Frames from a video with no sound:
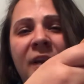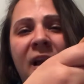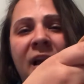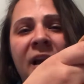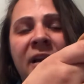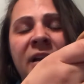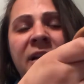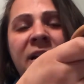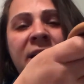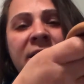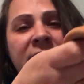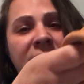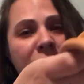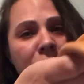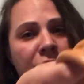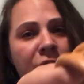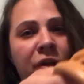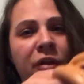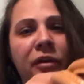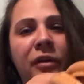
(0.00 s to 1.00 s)
It is
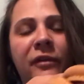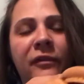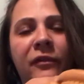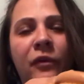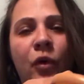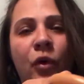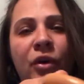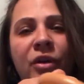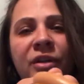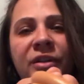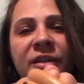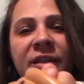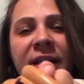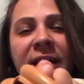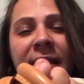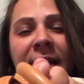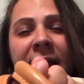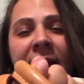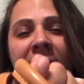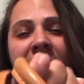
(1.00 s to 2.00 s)
darker, of course,
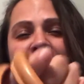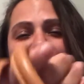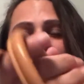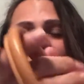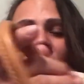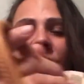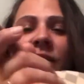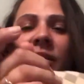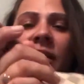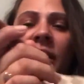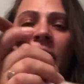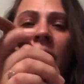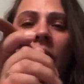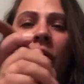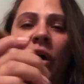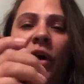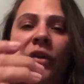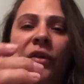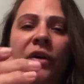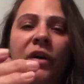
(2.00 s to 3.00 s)
in the handles than
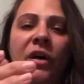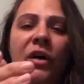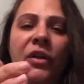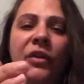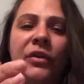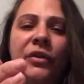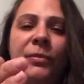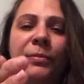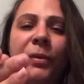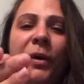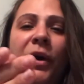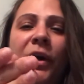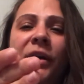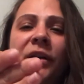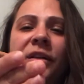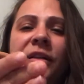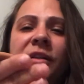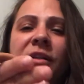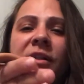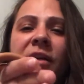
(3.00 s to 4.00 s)
on the other
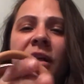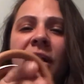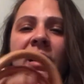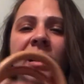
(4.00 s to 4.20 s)
parts.